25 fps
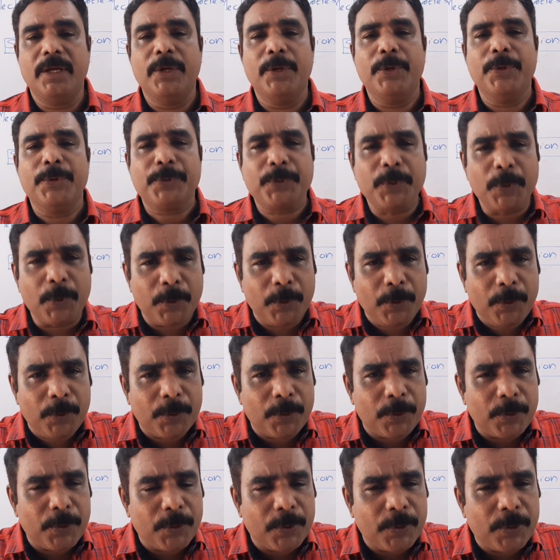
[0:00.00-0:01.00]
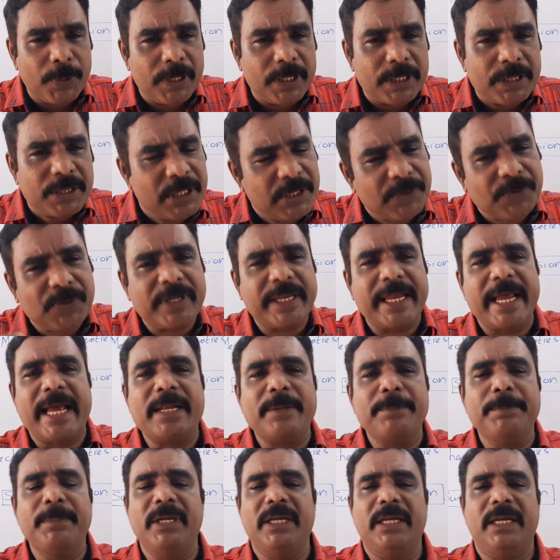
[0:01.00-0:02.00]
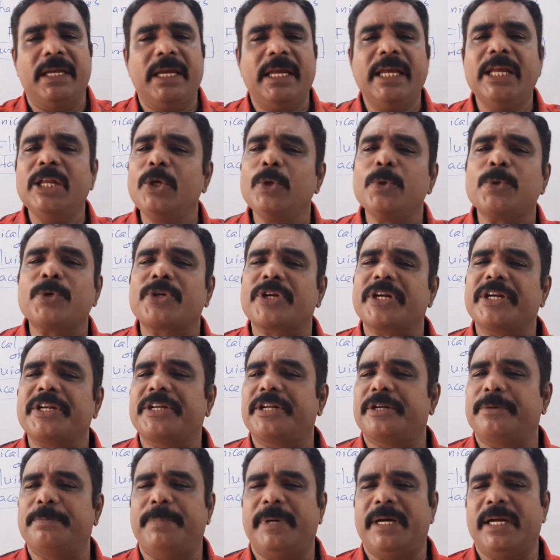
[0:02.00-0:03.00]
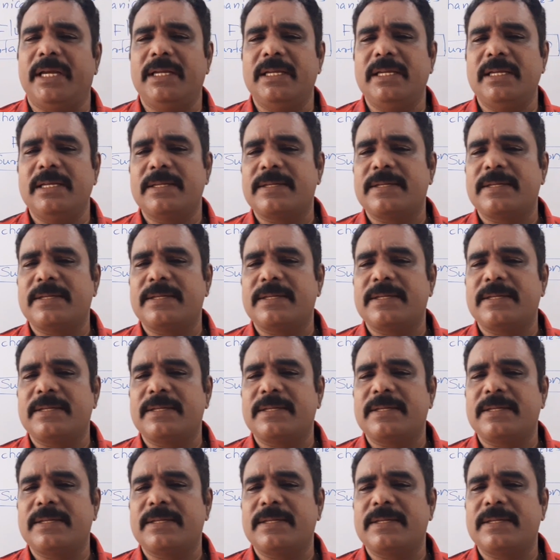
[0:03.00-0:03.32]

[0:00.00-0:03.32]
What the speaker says: So this can be illustrated by